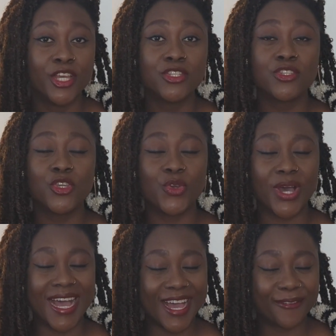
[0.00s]
So you
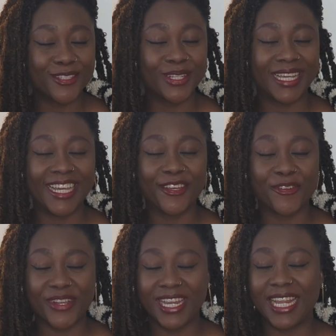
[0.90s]
have to like
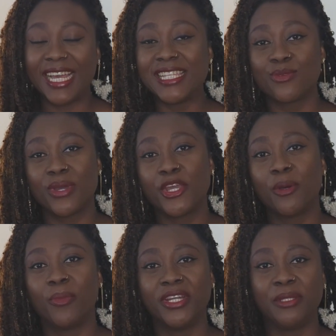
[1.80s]
realize where your
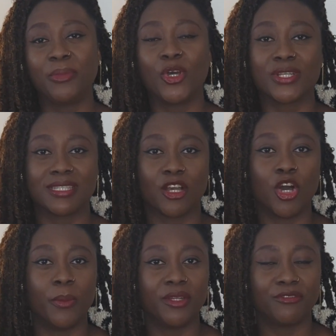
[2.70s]
money blocks are coming